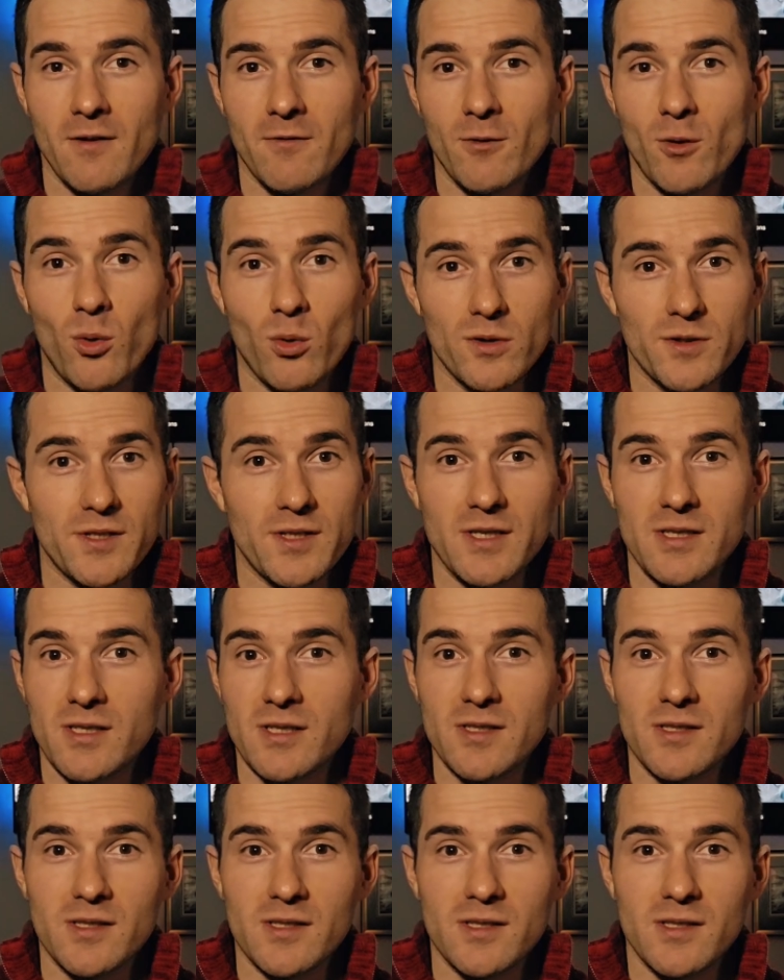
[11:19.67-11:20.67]
Of course, this
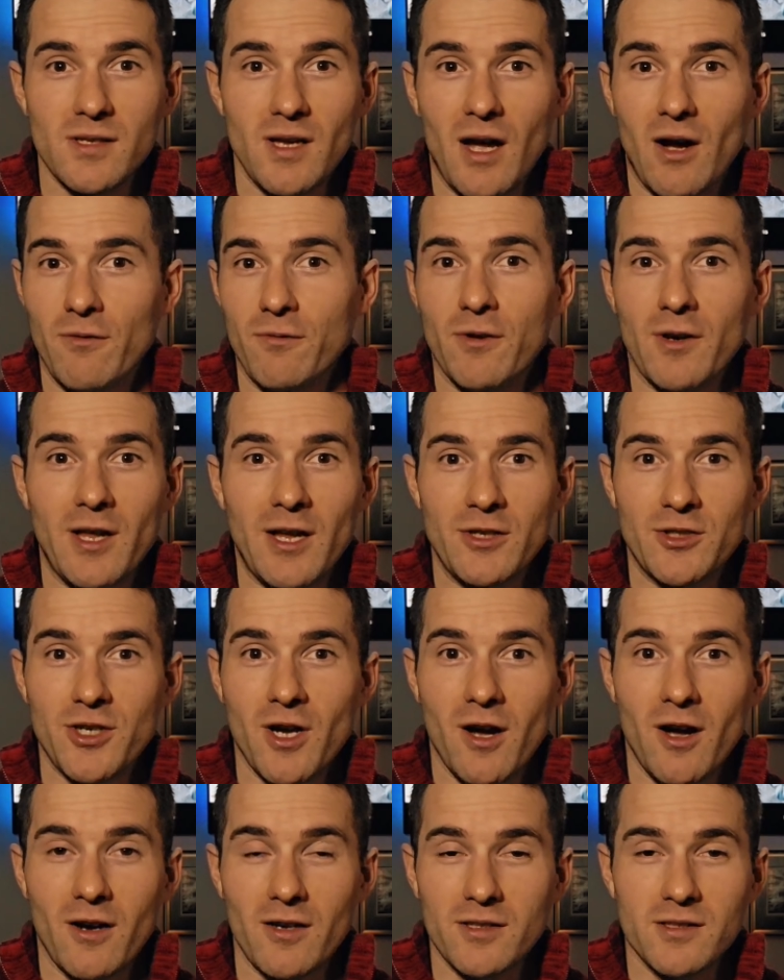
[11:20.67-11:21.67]
is Alfred
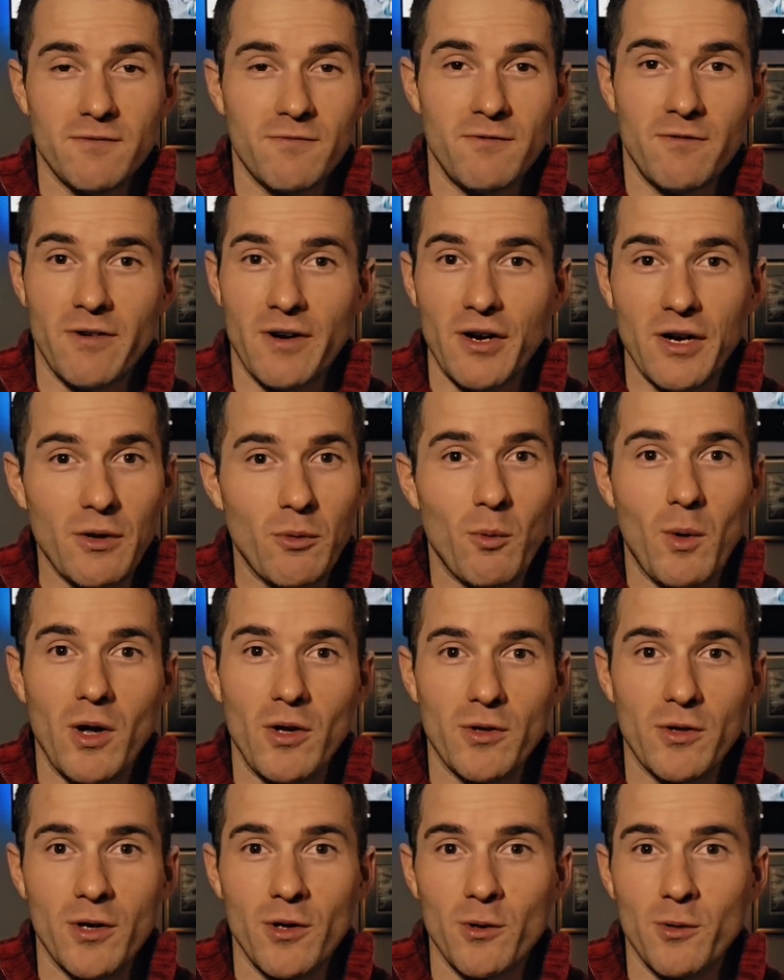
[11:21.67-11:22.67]
Hitchcock's very
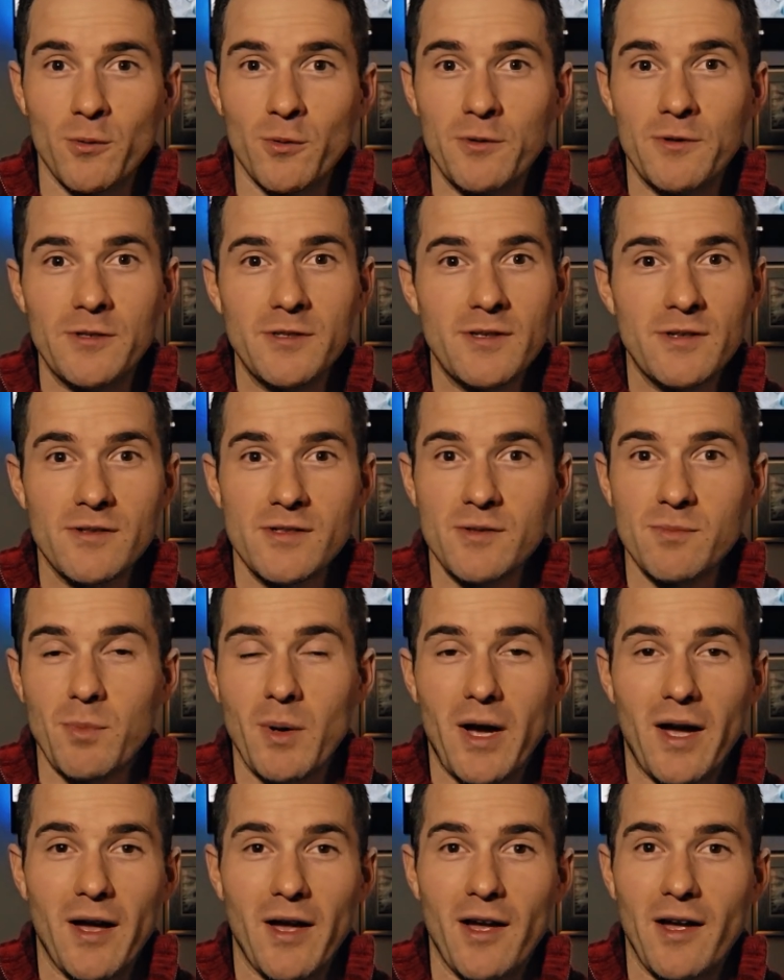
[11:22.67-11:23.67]
well-known
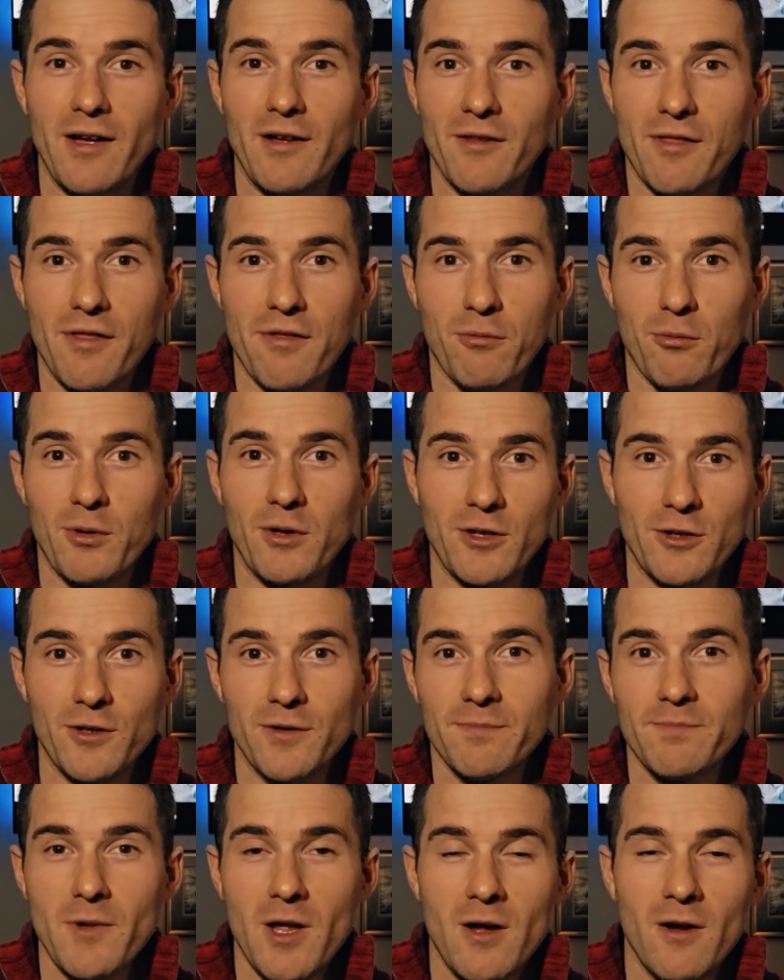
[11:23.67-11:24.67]
spy thriller
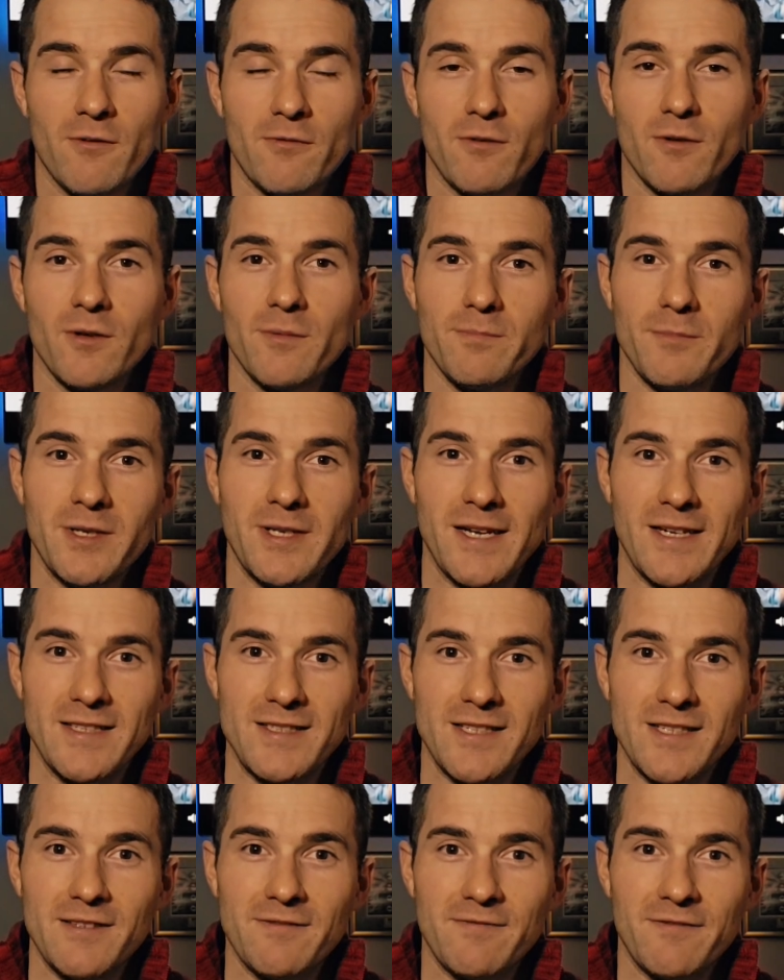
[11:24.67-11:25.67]
from
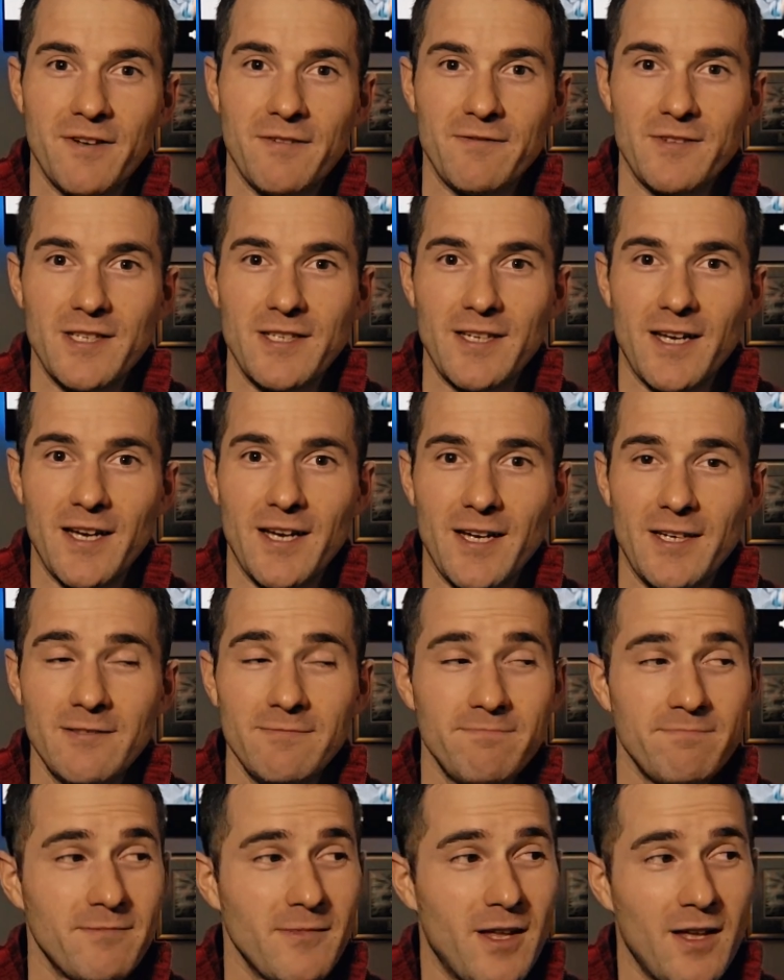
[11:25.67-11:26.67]
1959.
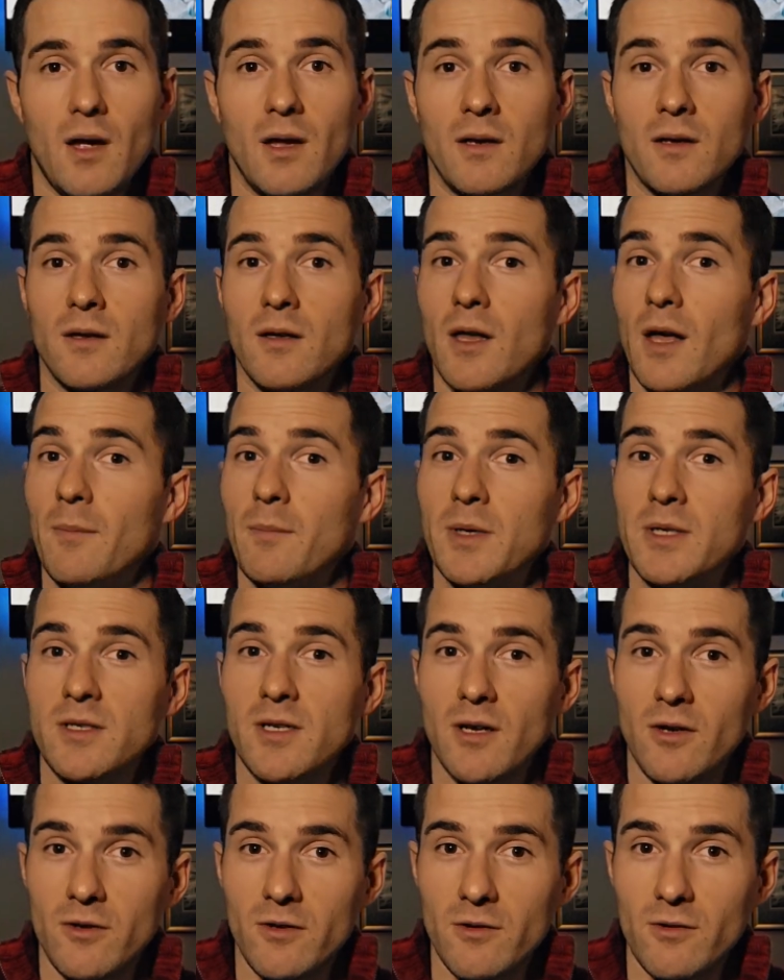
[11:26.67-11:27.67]
And let me
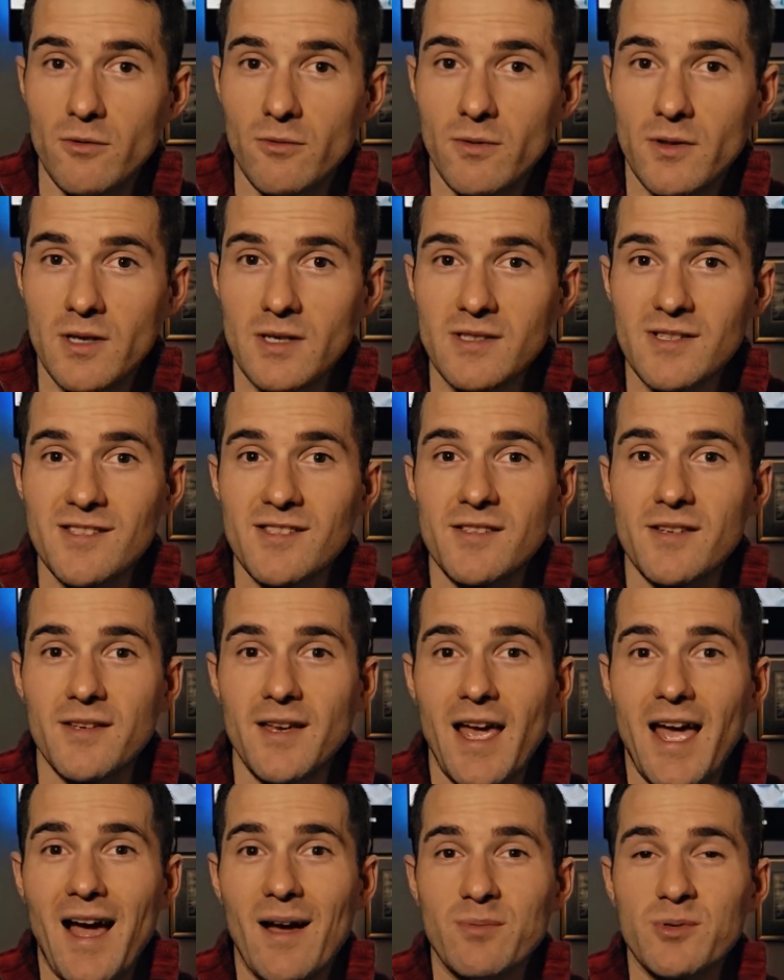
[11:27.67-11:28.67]
tell you, this is an
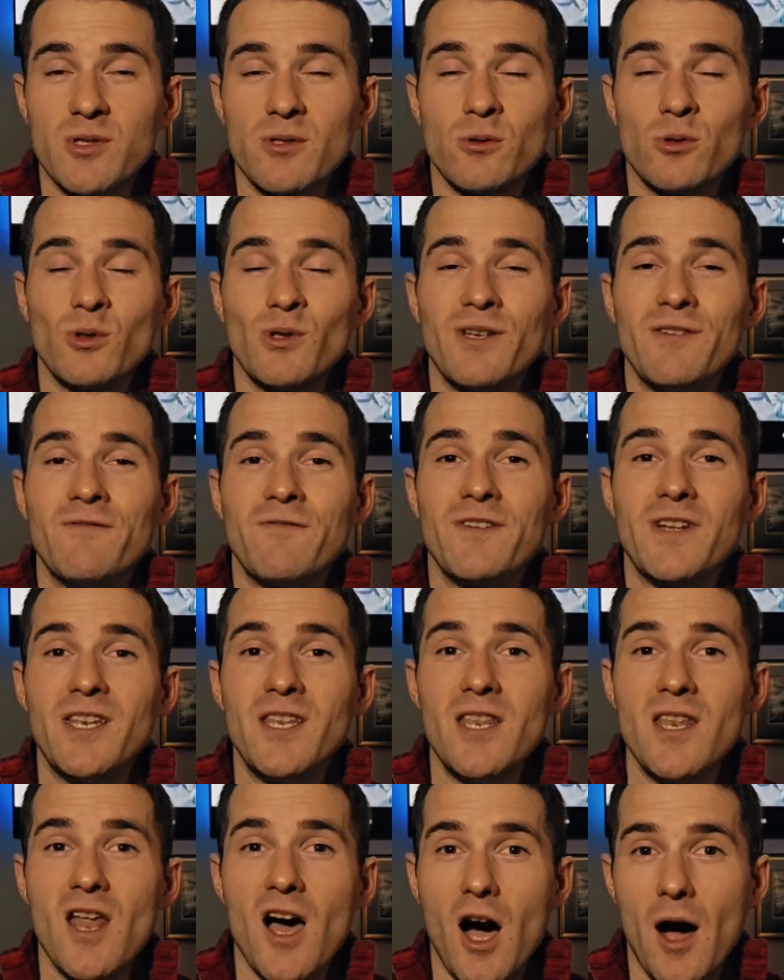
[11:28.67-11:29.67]
absolutely
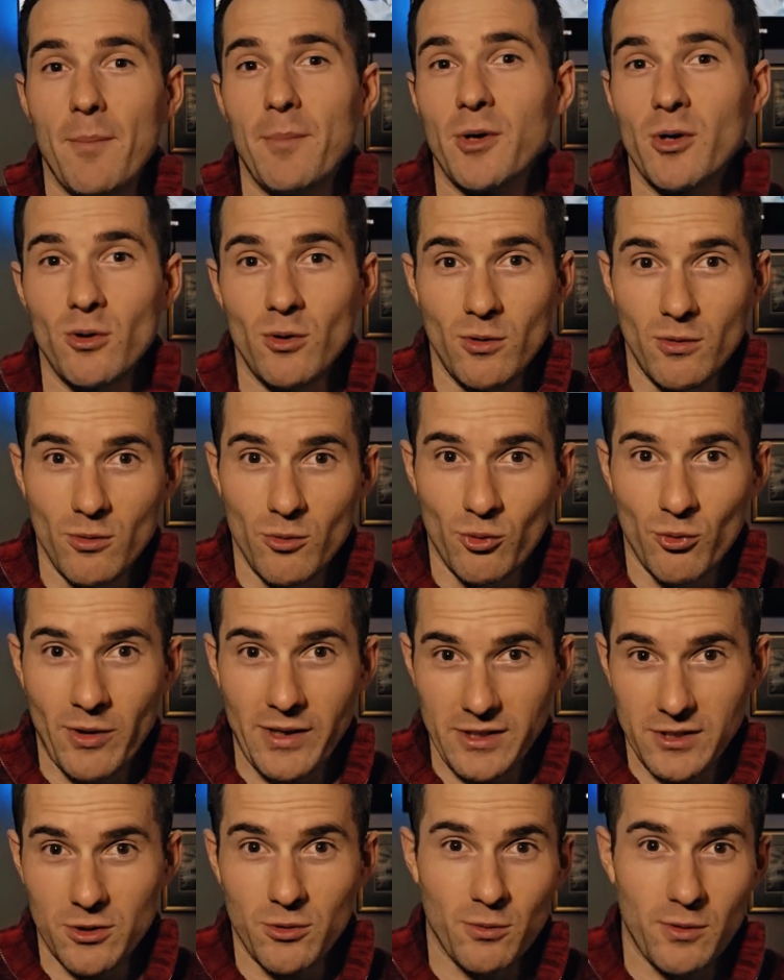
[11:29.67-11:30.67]
phenomenal
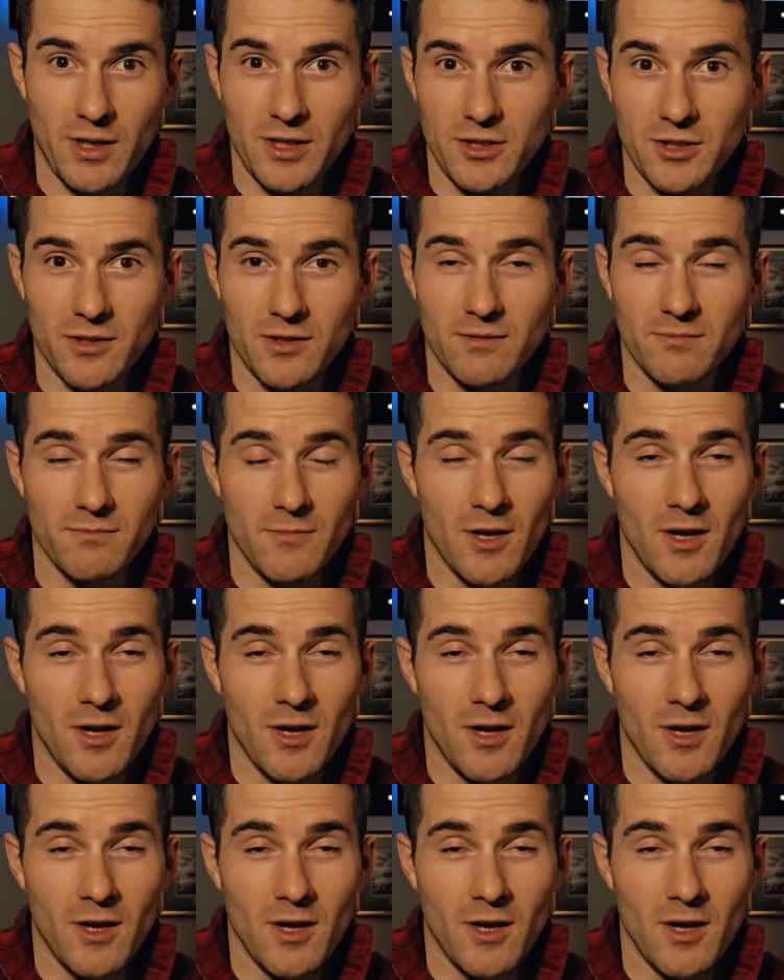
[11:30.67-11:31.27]
restoration.